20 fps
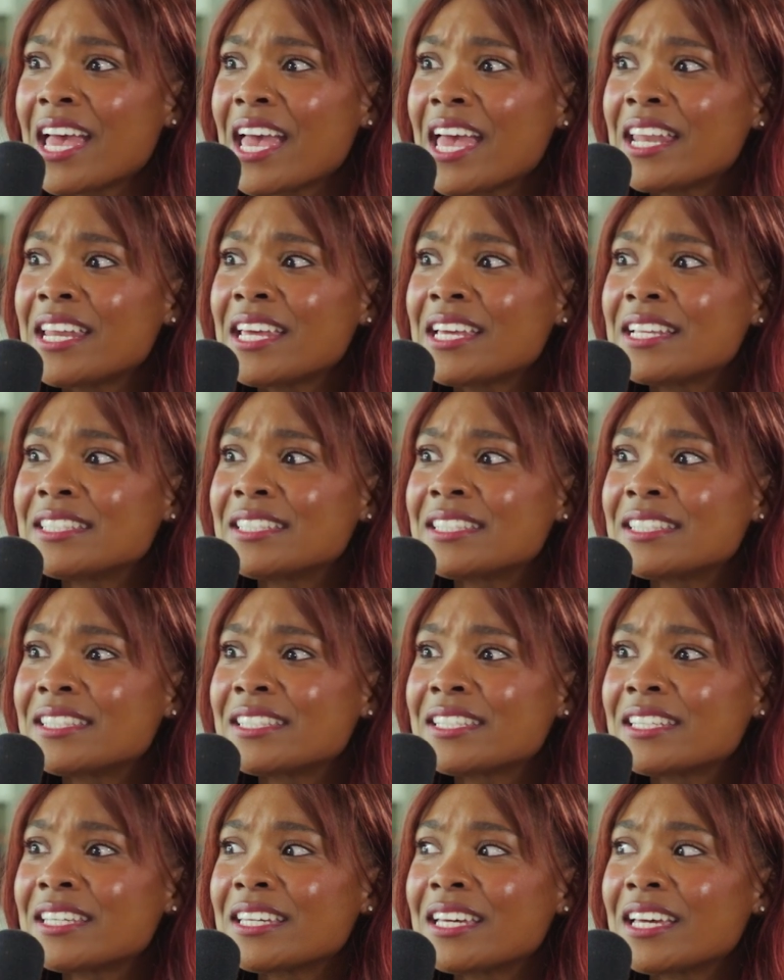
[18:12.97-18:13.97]
And
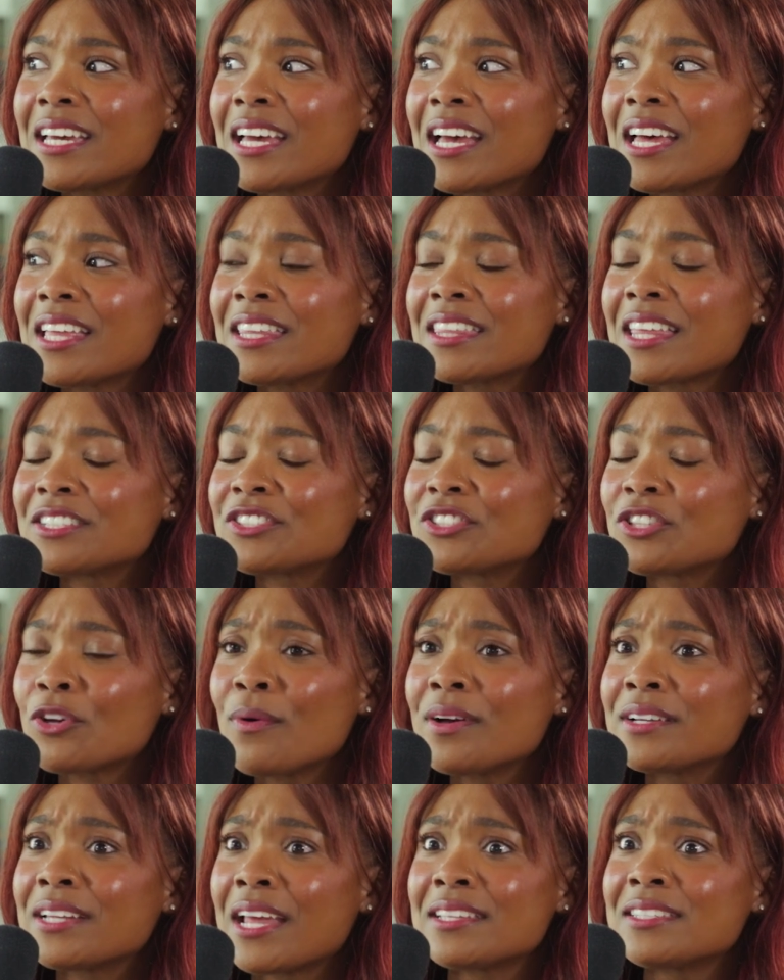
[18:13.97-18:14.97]
that's so
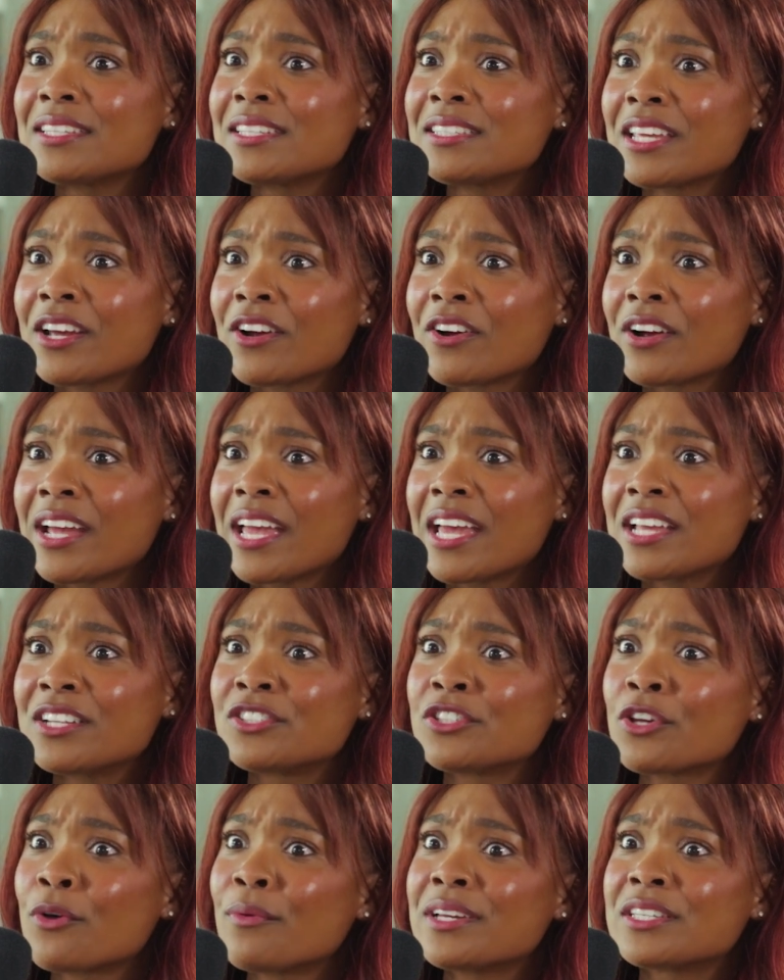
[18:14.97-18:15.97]
unnecessary and
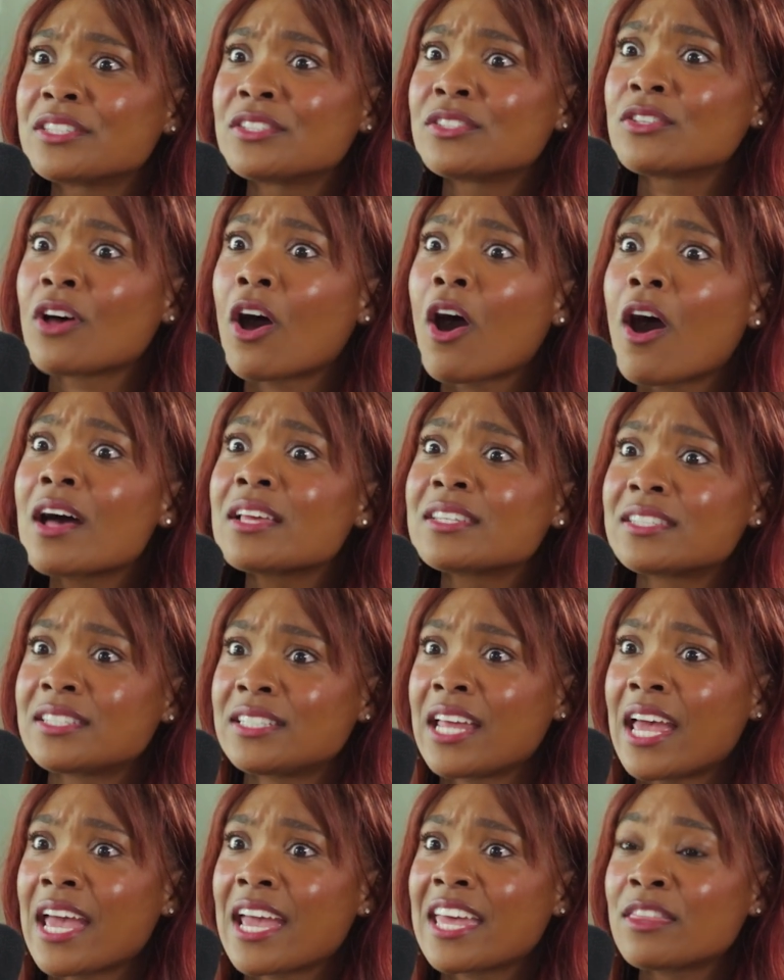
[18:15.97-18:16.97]
so
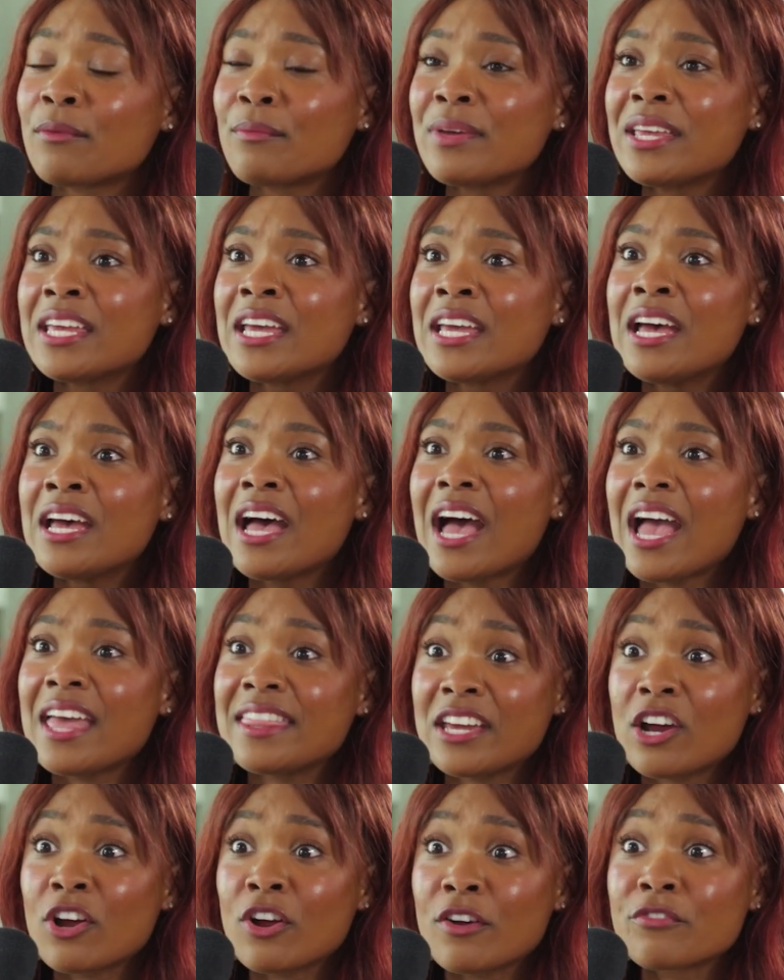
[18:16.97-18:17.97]
exhausting. And then I
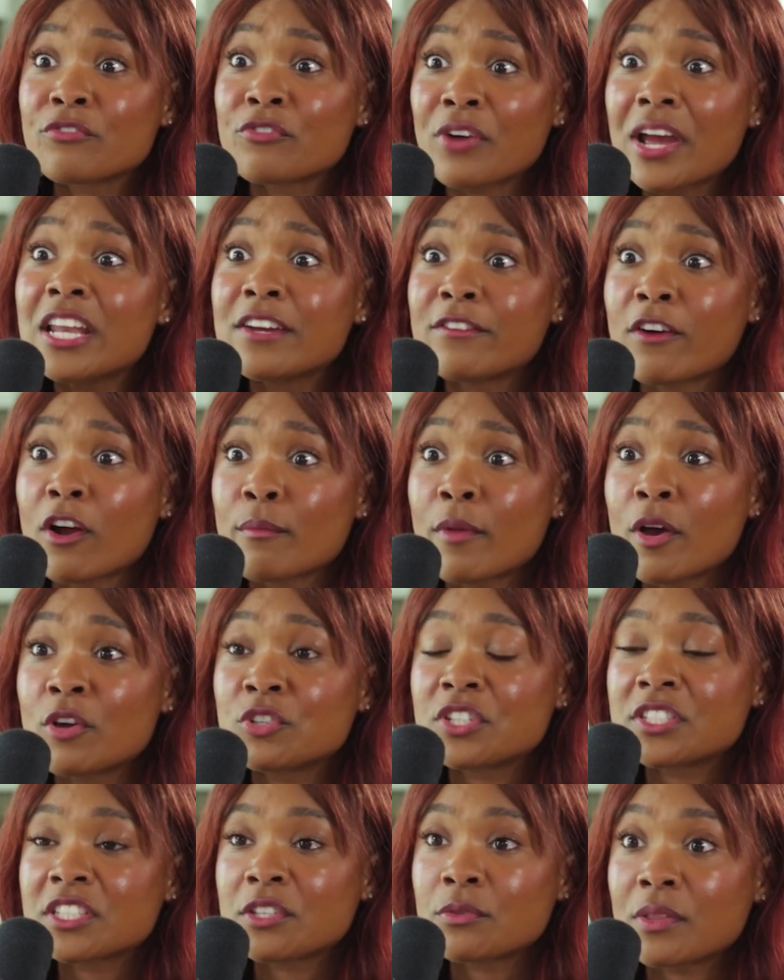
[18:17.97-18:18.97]
think, are afraid of our
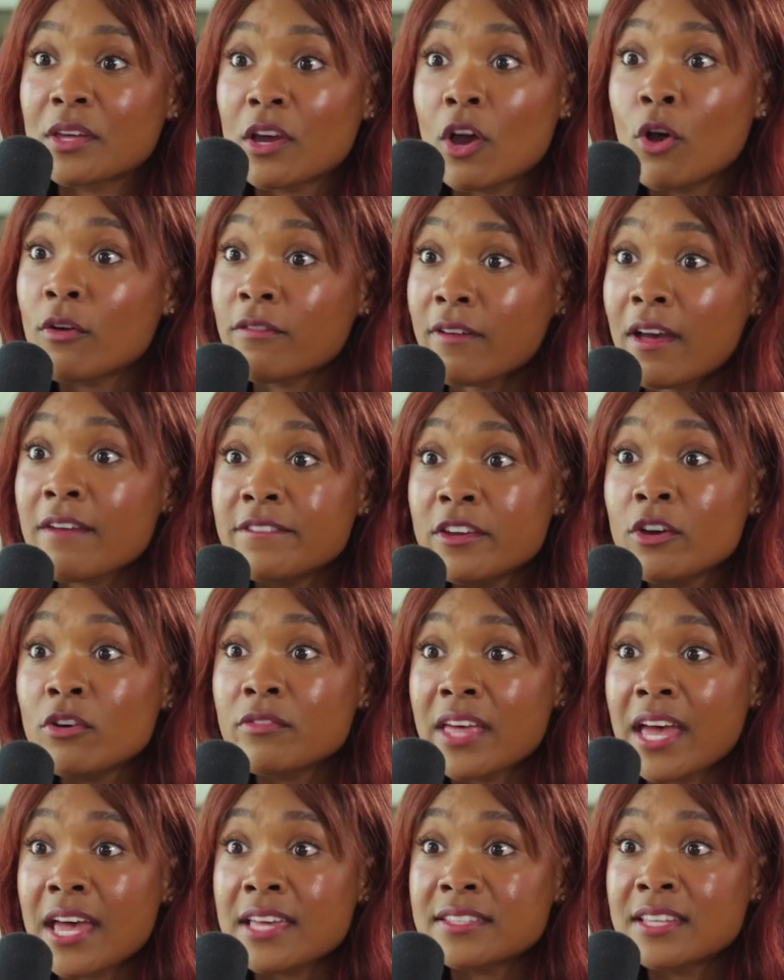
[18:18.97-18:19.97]
emotions. We think, oh, if I feel
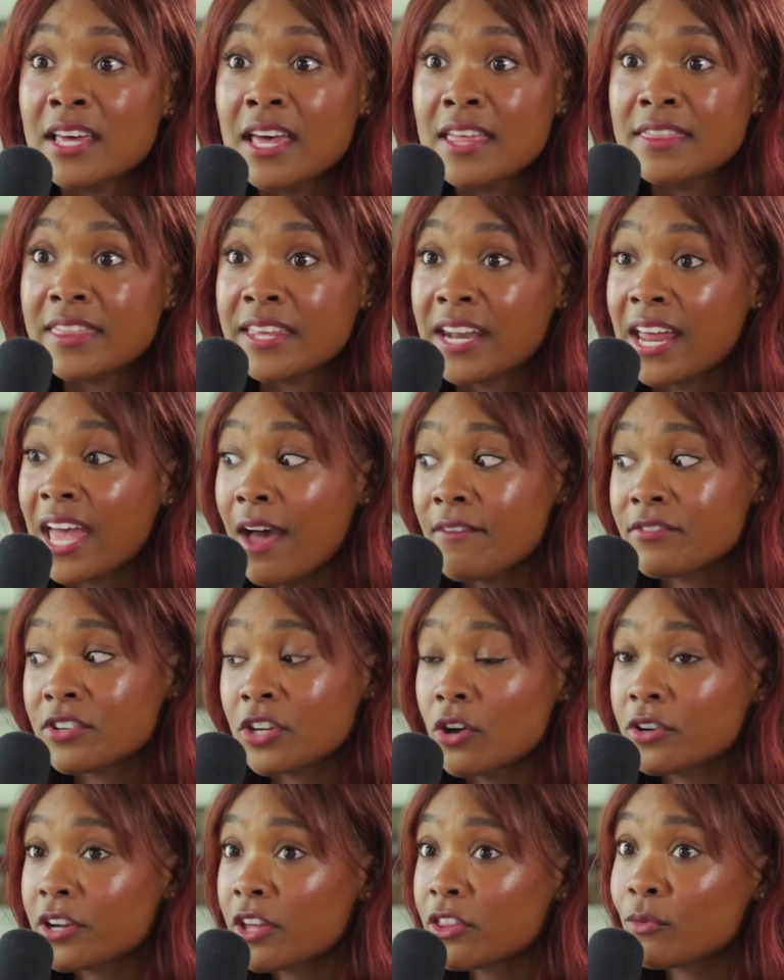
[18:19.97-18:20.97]
this, then I have to
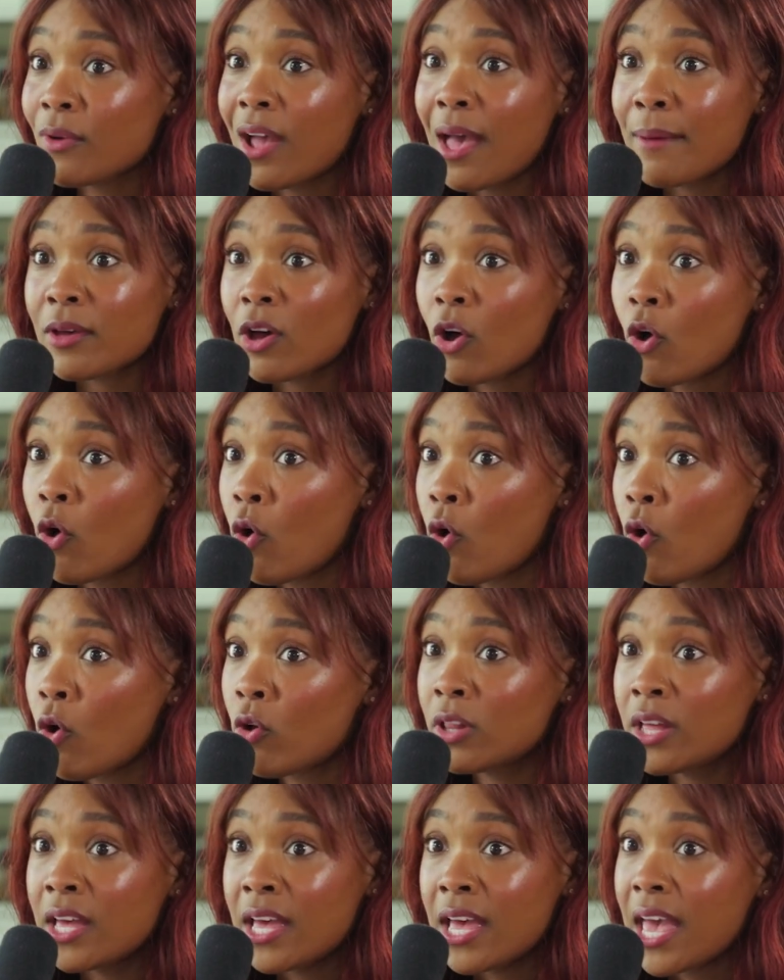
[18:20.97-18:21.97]
go down the rabbit
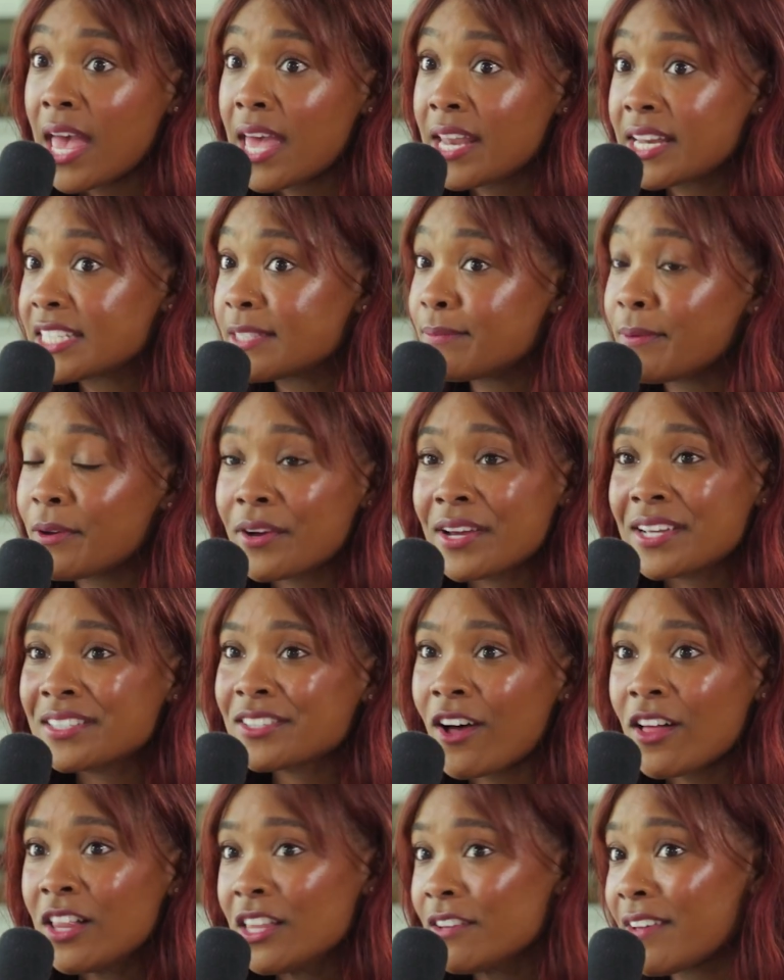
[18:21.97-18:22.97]
hole and experience
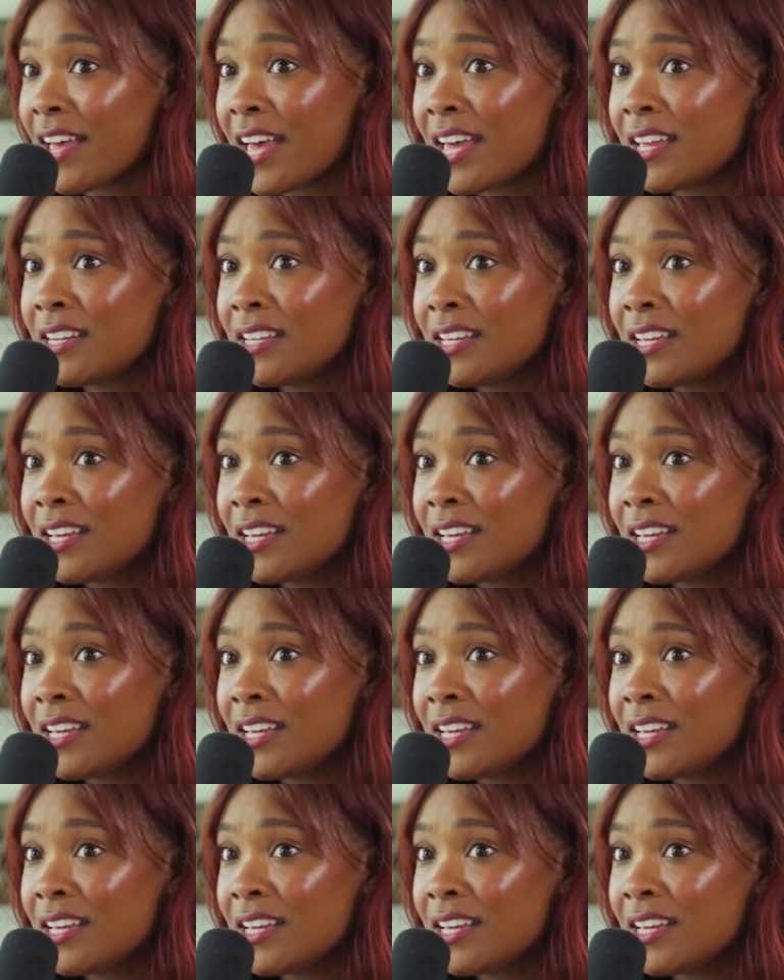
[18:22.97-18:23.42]
all of it.